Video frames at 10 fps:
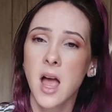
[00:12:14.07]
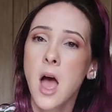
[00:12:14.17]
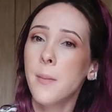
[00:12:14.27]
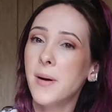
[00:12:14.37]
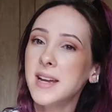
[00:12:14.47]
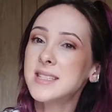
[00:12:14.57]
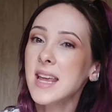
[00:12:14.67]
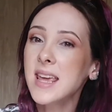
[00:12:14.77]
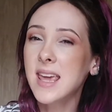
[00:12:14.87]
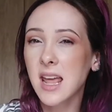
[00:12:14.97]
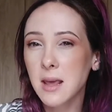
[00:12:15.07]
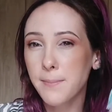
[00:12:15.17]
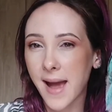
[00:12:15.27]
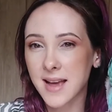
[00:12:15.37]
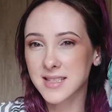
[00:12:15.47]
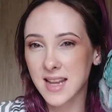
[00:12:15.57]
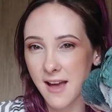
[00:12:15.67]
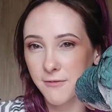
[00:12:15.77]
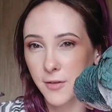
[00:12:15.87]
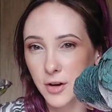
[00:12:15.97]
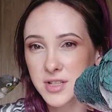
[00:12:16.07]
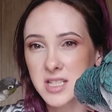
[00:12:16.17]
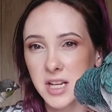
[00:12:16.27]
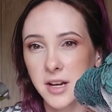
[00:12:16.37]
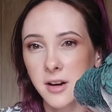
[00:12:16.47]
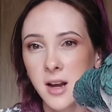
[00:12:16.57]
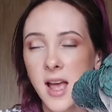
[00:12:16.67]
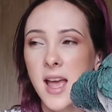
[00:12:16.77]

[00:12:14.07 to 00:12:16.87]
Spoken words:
But it's like getting past that first year